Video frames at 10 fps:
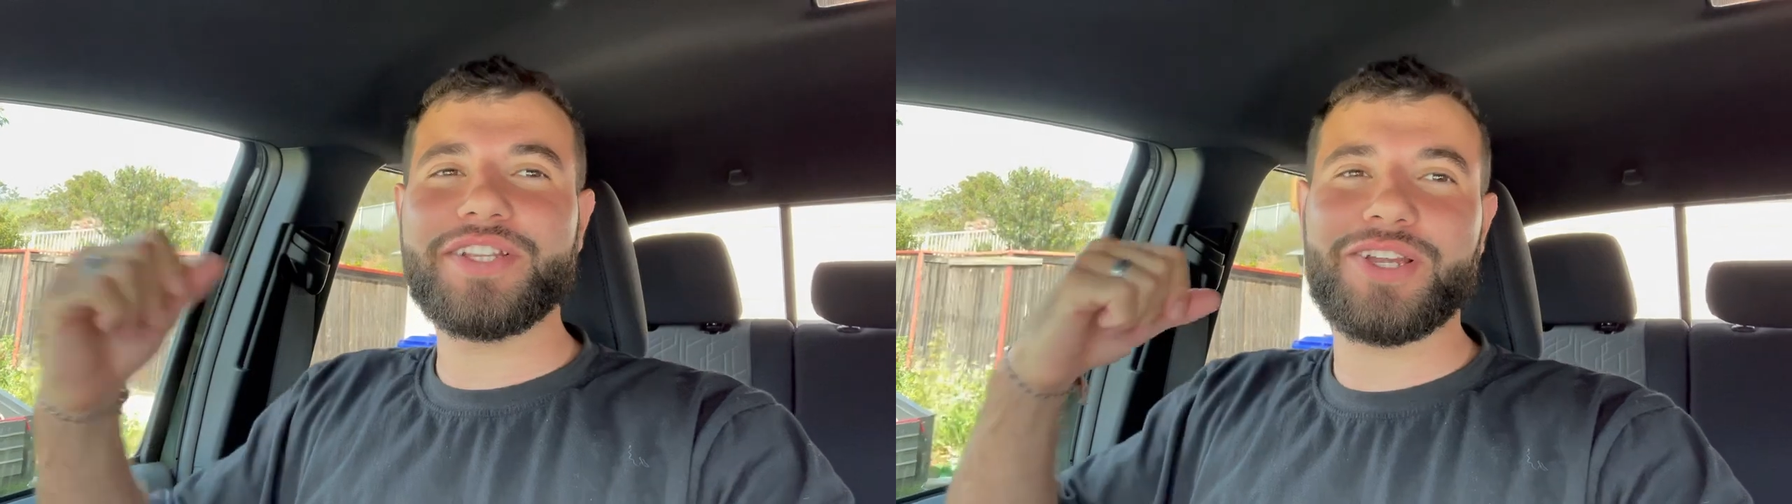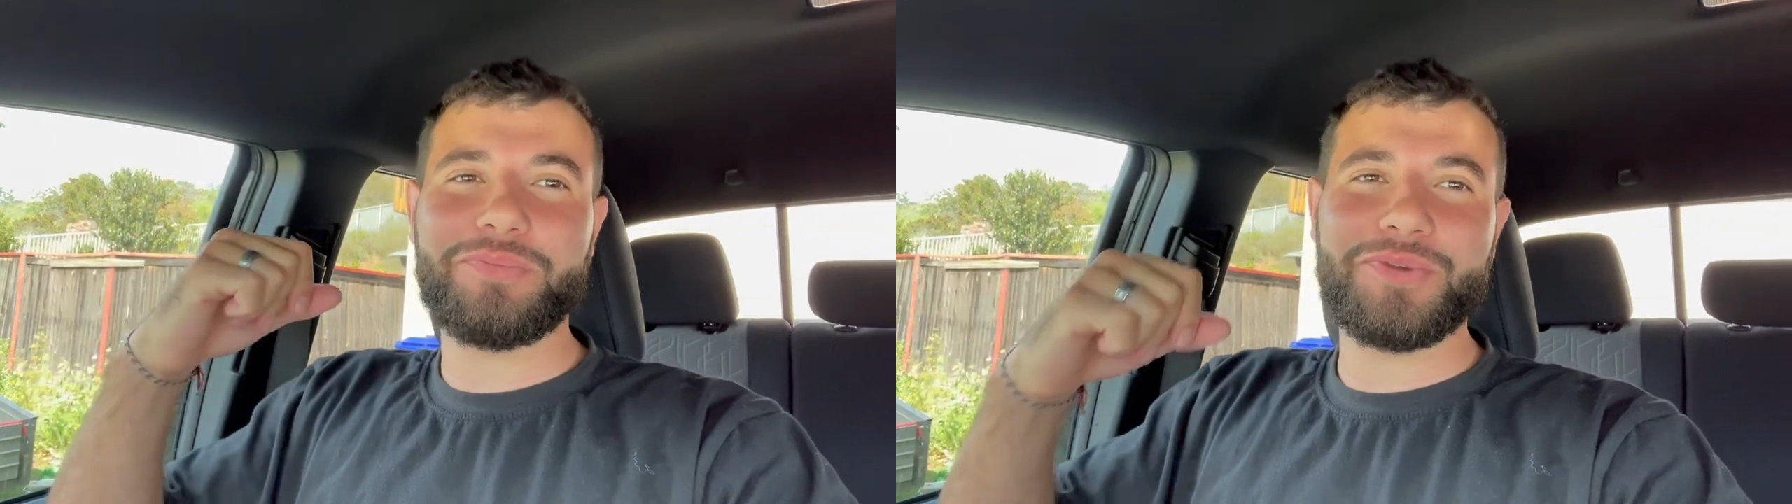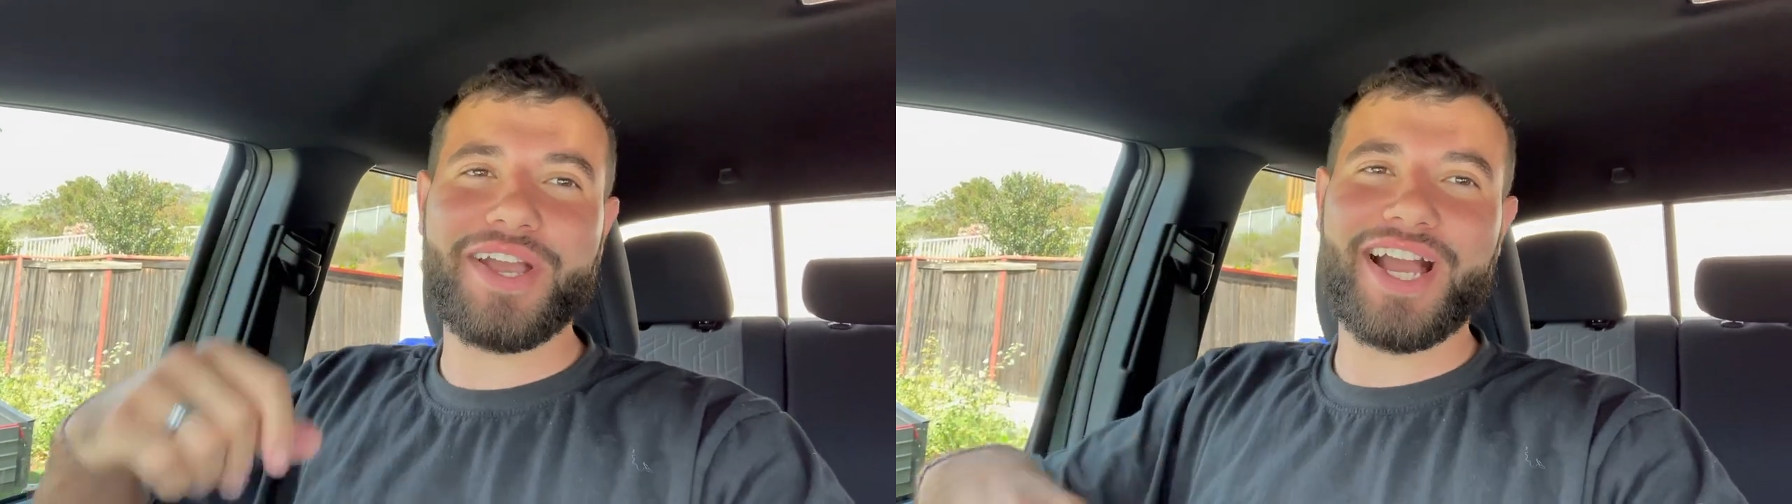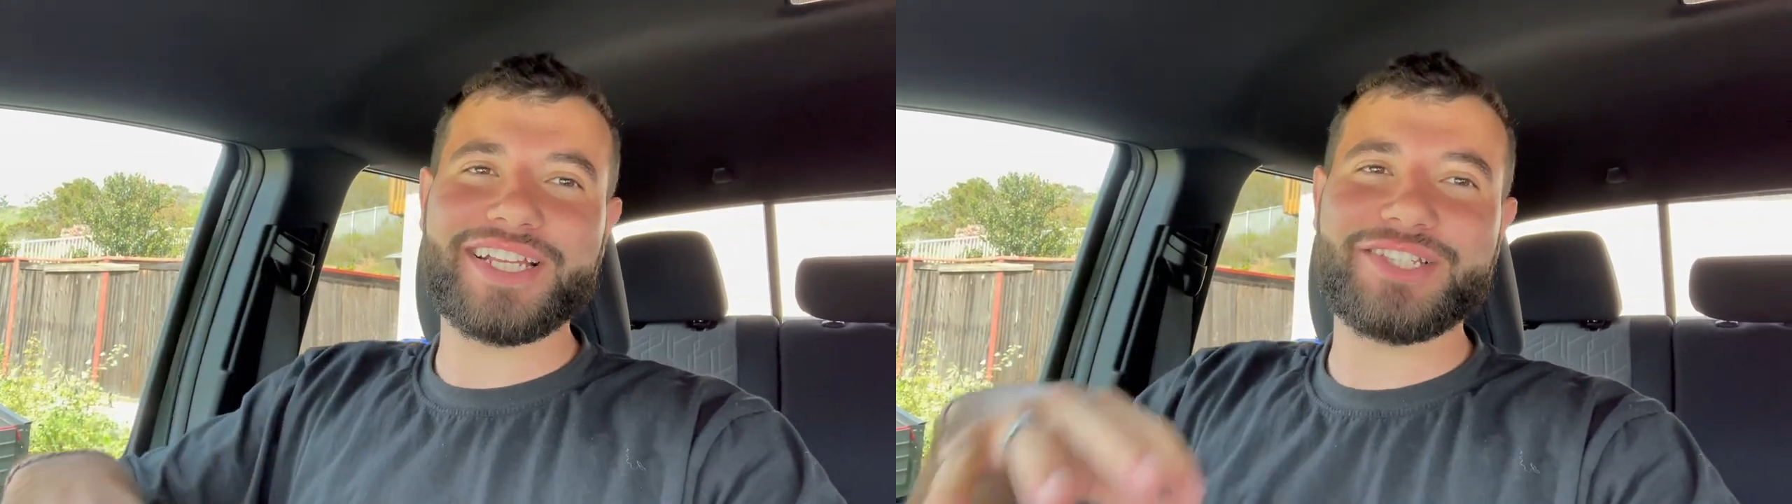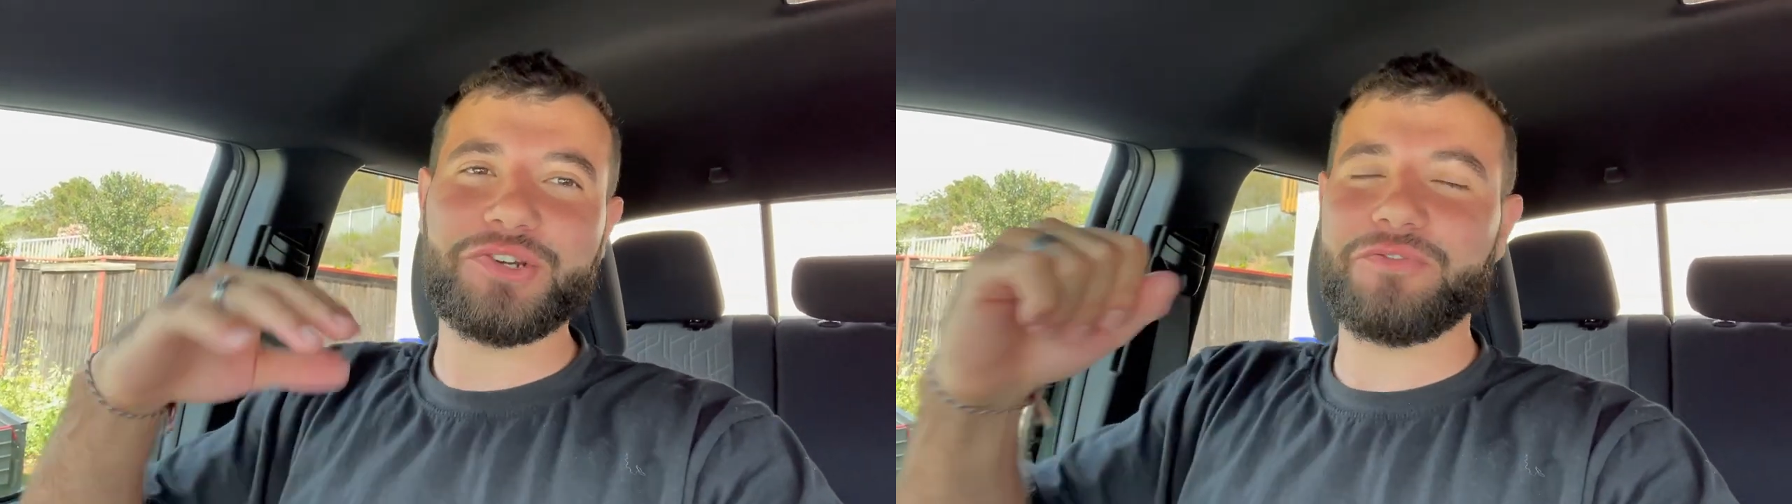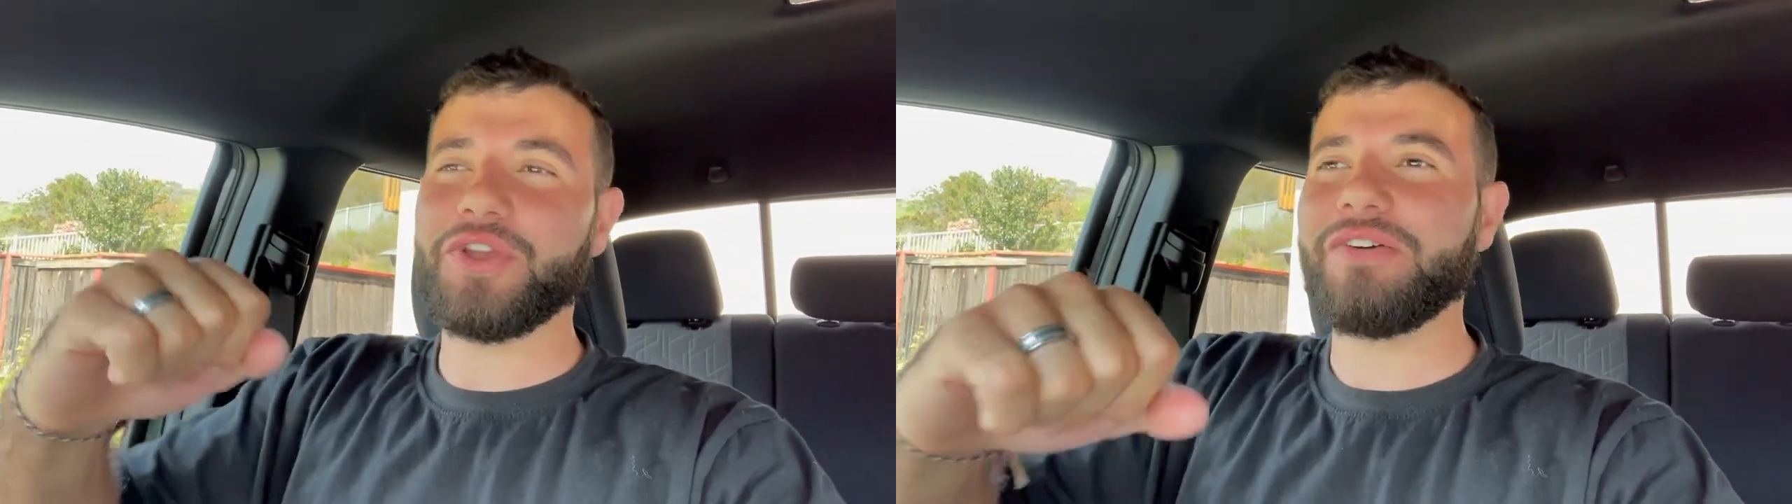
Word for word: is up you guys? So if you